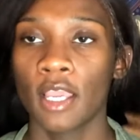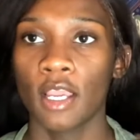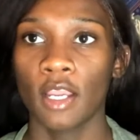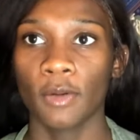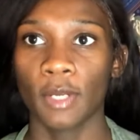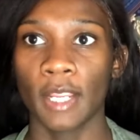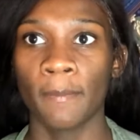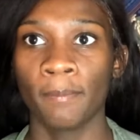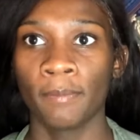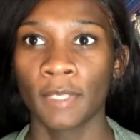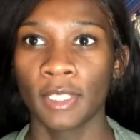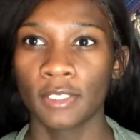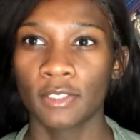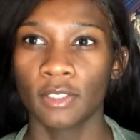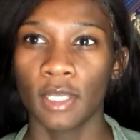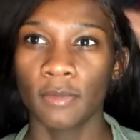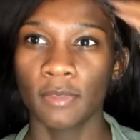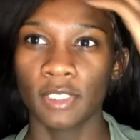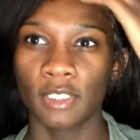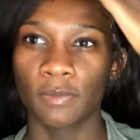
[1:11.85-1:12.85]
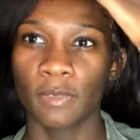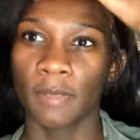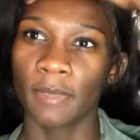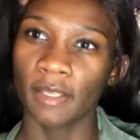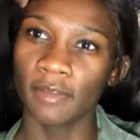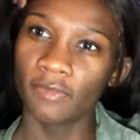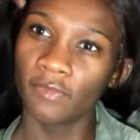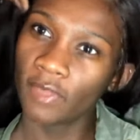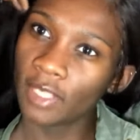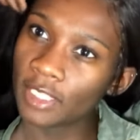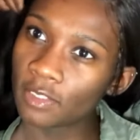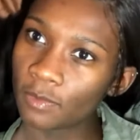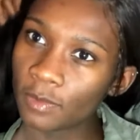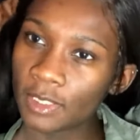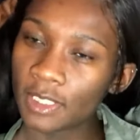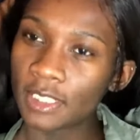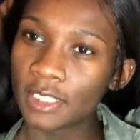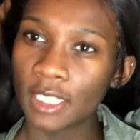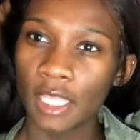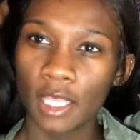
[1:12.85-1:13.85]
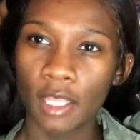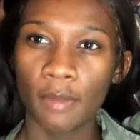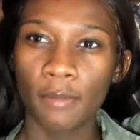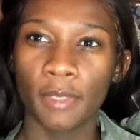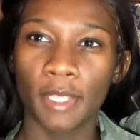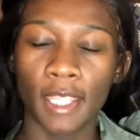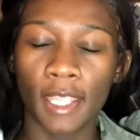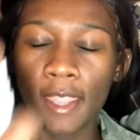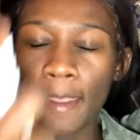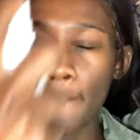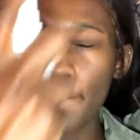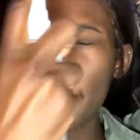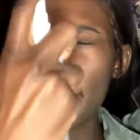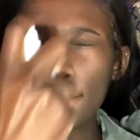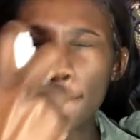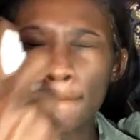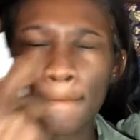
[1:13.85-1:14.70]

All right, so I'm gonna spray my face with some, and